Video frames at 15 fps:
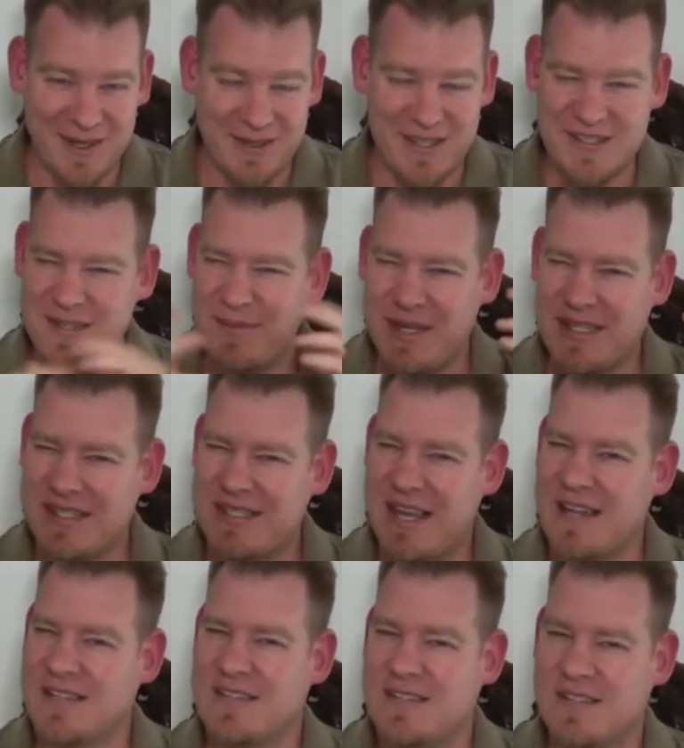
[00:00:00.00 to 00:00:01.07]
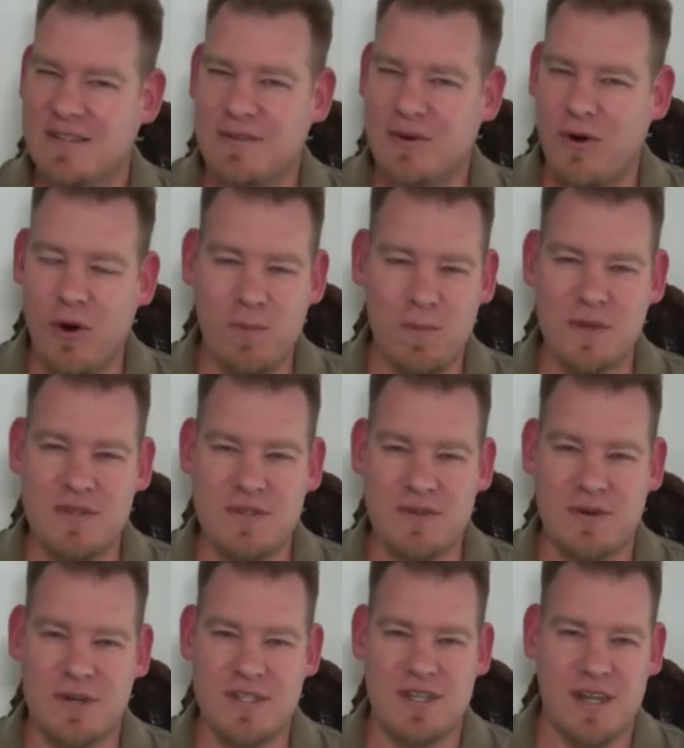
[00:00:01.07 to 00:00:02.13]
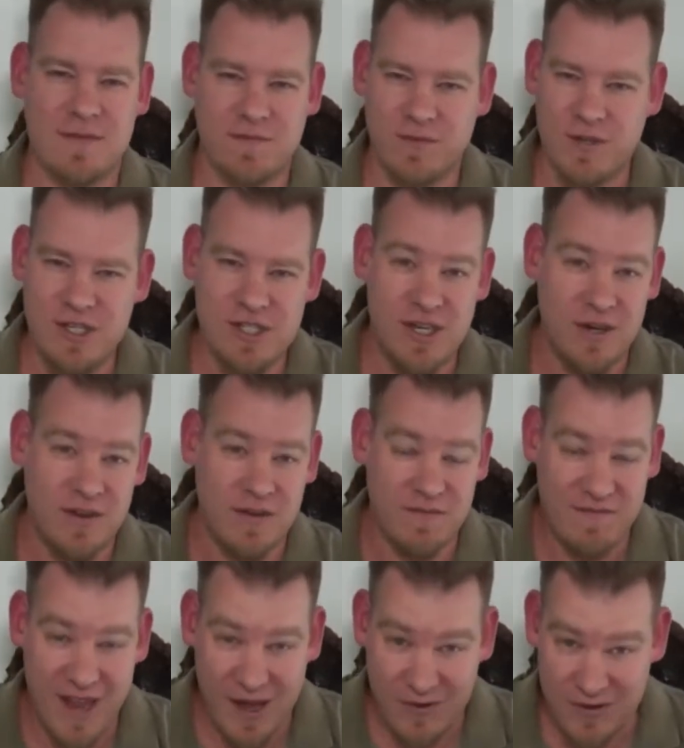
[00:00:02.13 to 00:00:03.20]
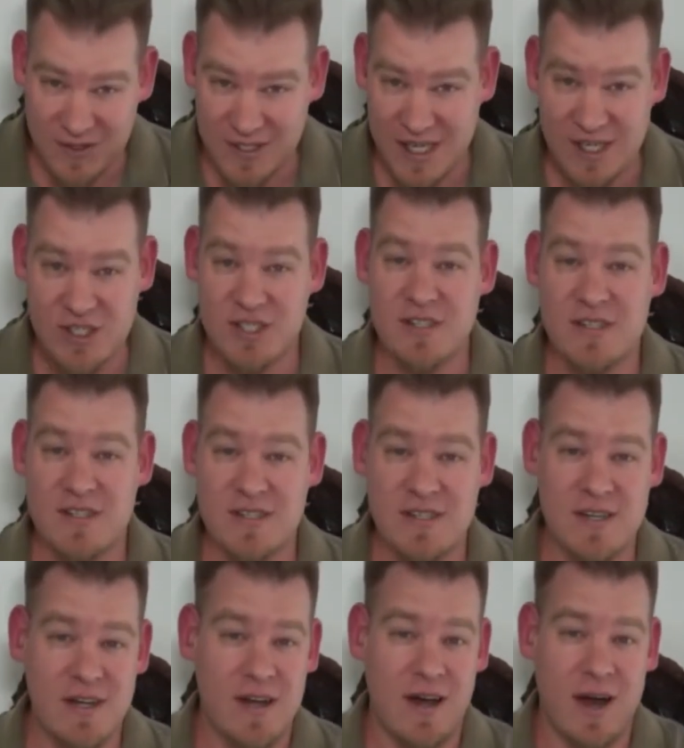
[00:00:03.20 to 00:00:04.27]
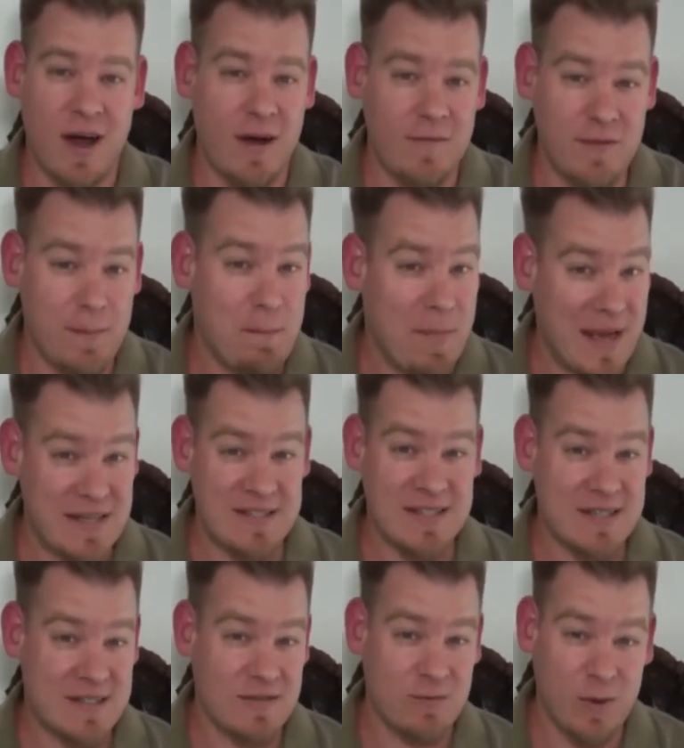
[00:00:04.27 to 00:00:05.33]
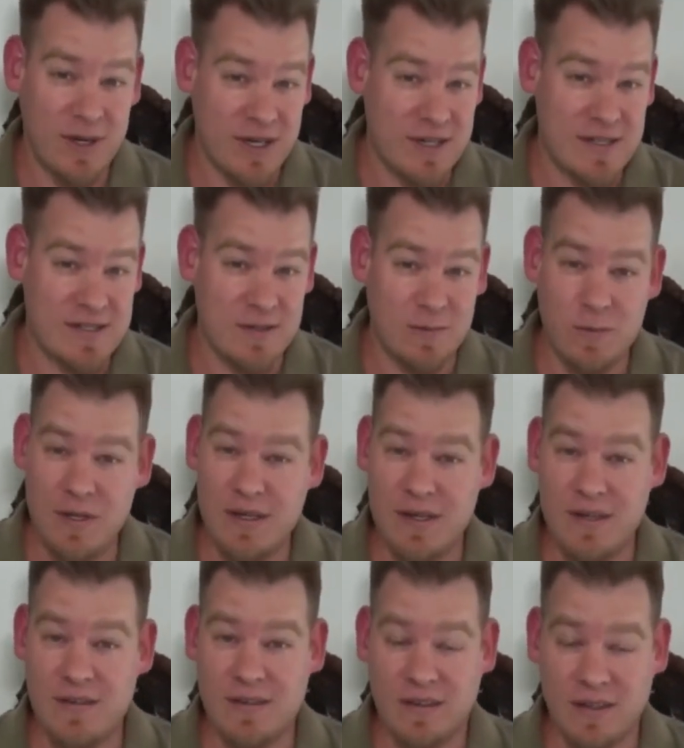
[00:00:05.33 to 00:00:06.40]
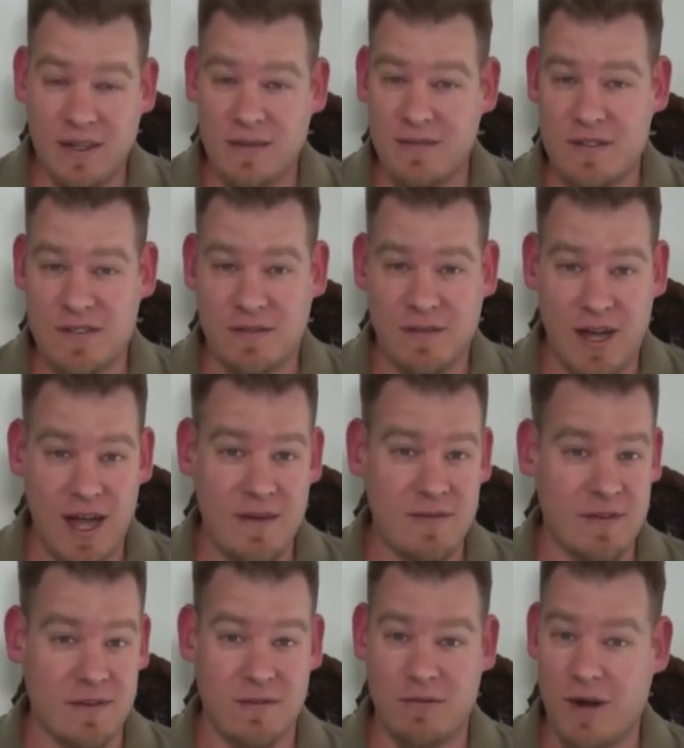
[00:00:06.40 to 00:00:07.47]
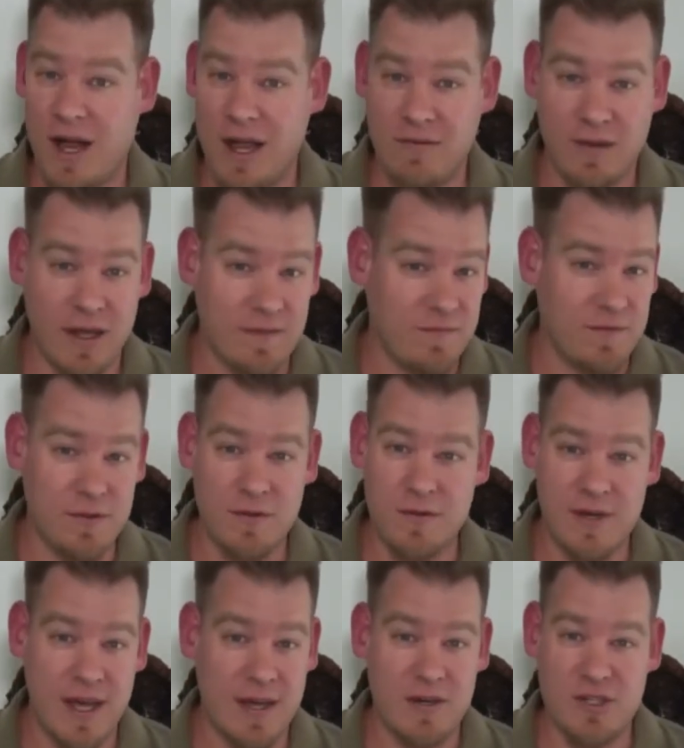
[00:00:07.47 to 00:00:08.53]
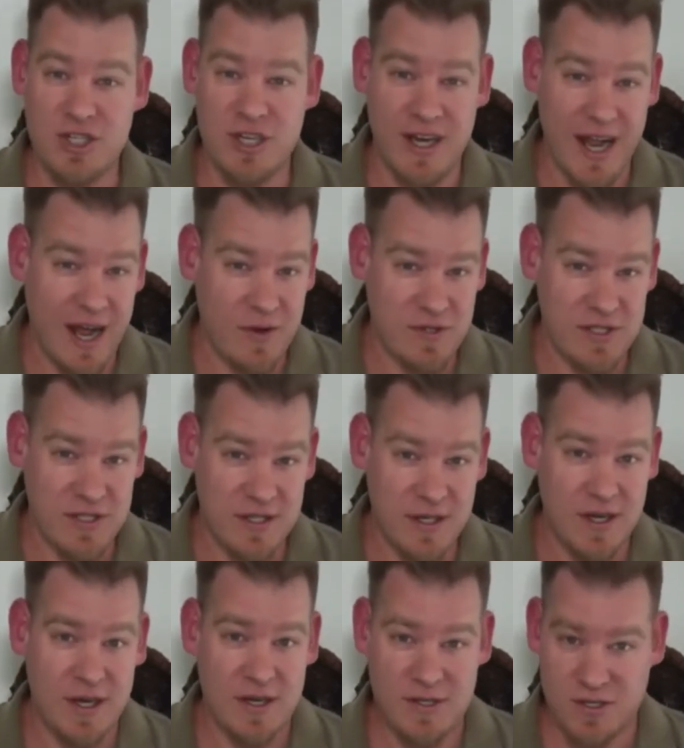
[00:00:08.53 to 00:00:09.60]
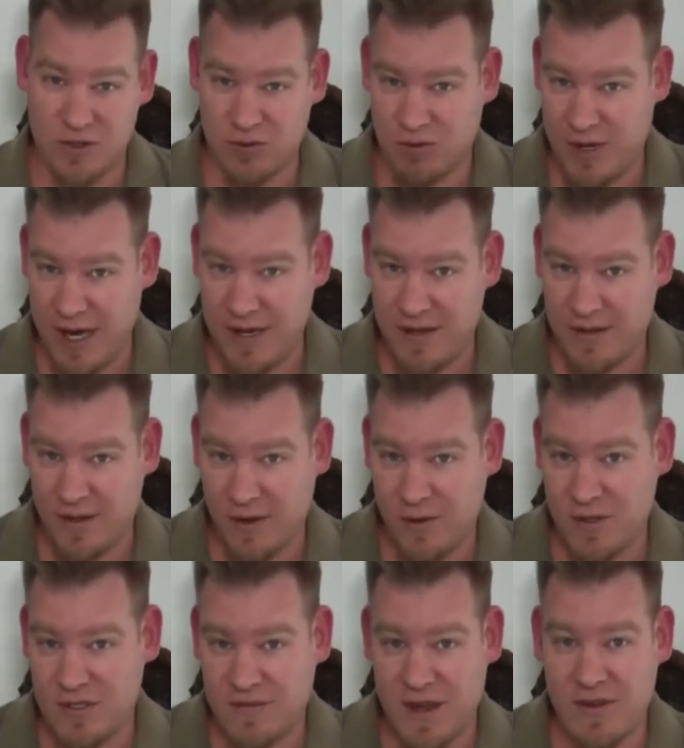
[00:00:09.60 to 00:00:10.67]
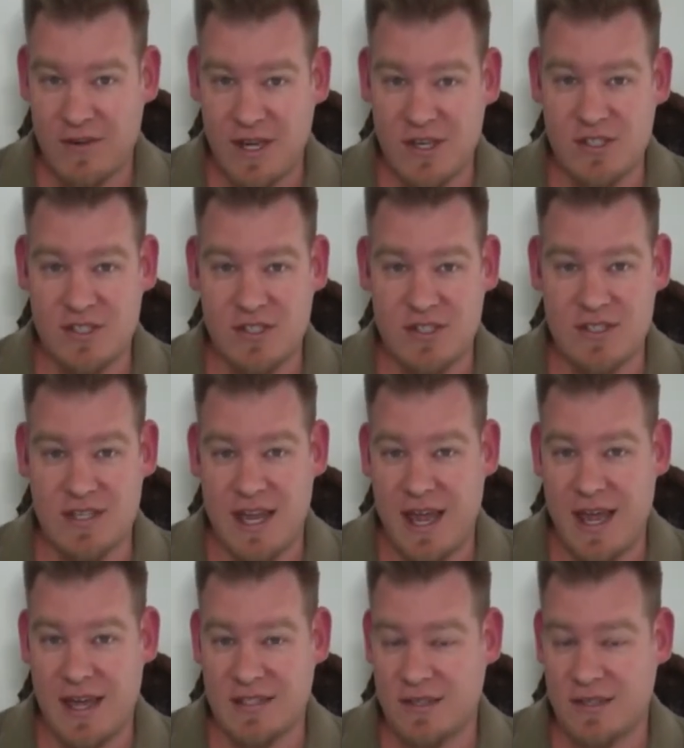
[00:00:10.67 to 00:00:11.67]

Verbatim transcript: doesn't it make sense to open source and free share the foundations of the basics of what it is that we need to live and survive and to thrive, like food, energy, and housing, to create those foundations as